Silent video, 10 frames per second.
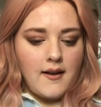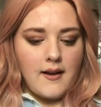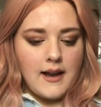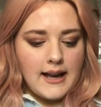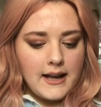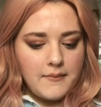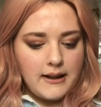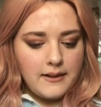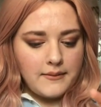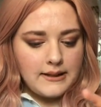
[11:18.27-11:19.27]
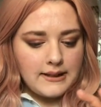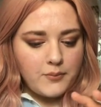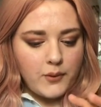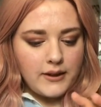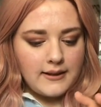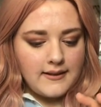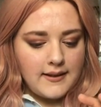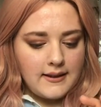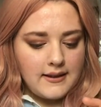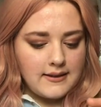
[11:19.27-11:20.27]
I am a little bit disappointed
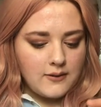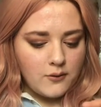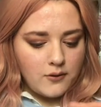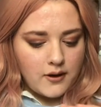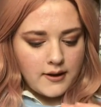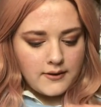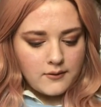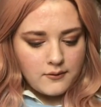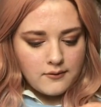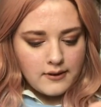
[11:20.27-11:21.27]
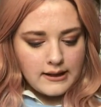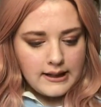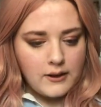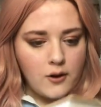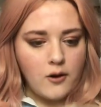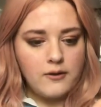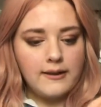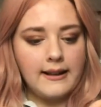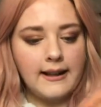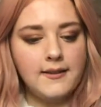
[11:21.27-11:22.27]
that this has already got
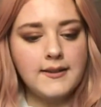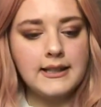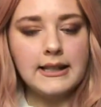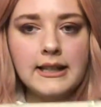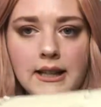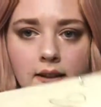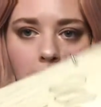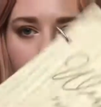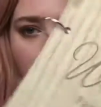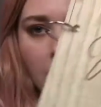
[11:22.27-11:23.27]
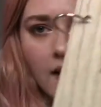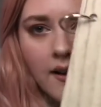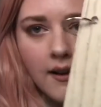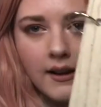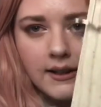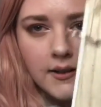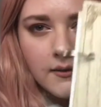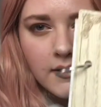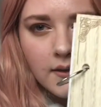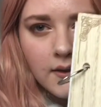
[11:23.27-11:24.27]
dents in it. I
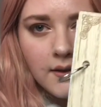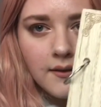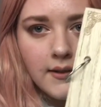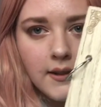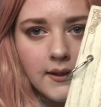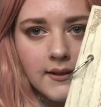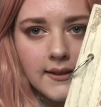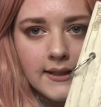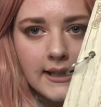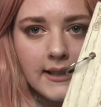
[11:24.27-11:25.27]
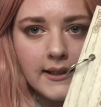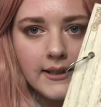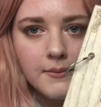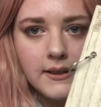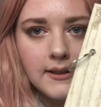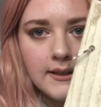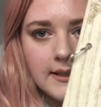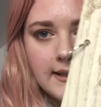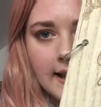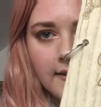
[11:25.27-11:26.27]
don't know if you can see this, but there's a
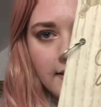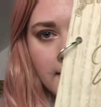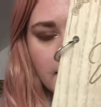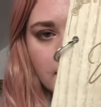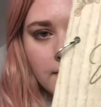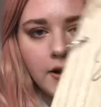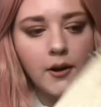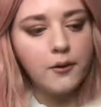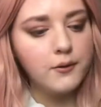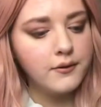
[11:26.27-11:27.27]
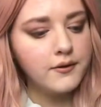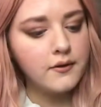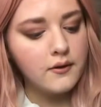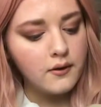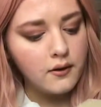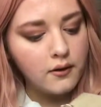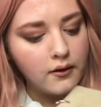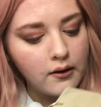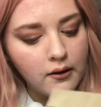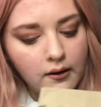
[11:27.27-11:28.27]
dent that sort of goes
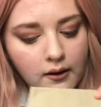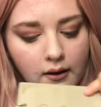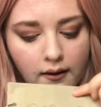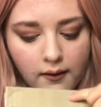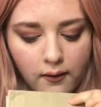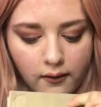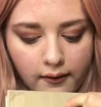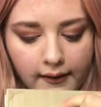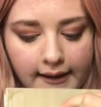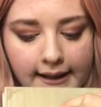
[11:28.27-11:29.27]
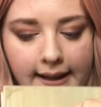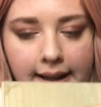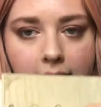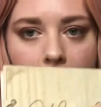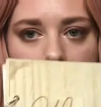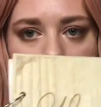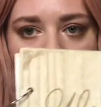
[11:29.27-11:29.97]
along here.